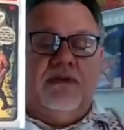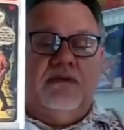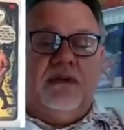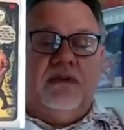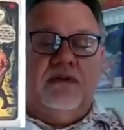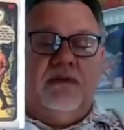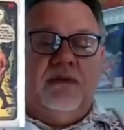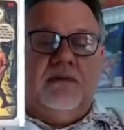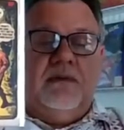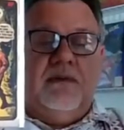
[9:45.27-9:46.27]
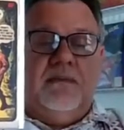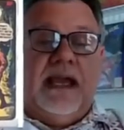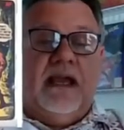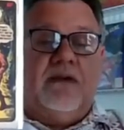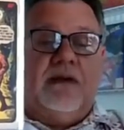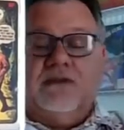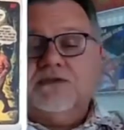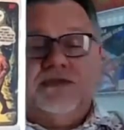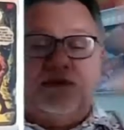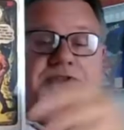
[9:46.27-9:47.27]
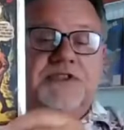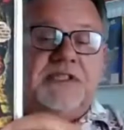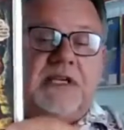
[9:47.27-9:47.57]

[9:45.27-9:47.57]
the background. So you could just